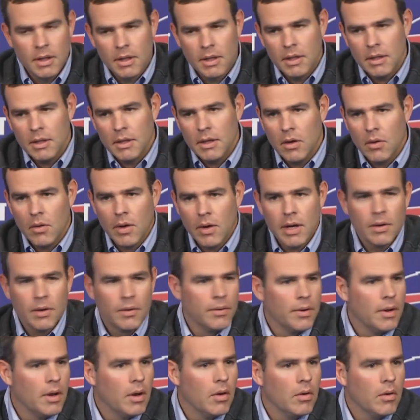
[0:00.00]
You know, I
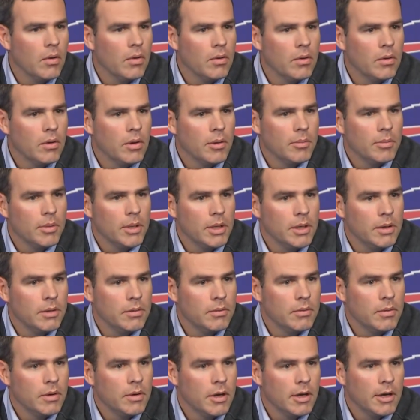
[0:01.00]
don't know. I mean,
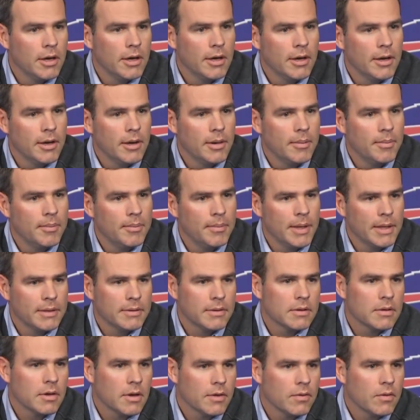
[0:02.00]
that's a
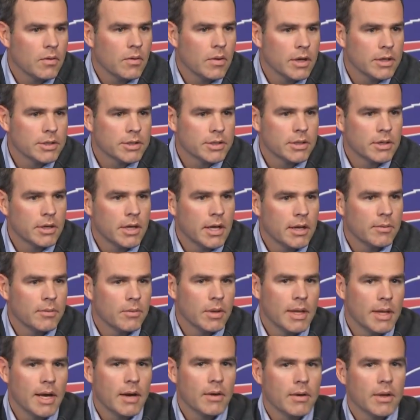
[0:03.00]
tough question
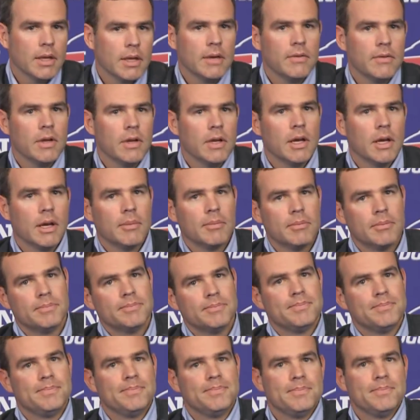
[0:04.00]
without giving up
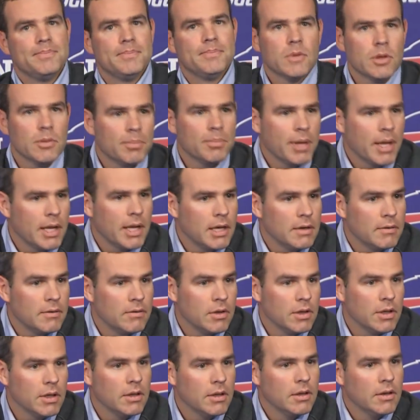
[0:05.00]

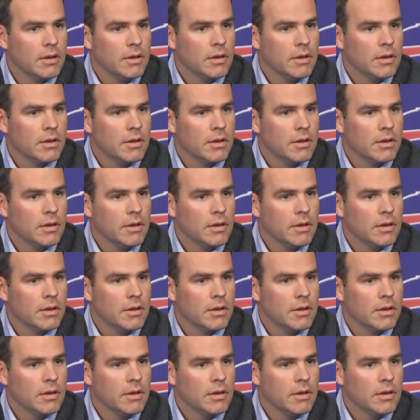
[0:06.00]
competitively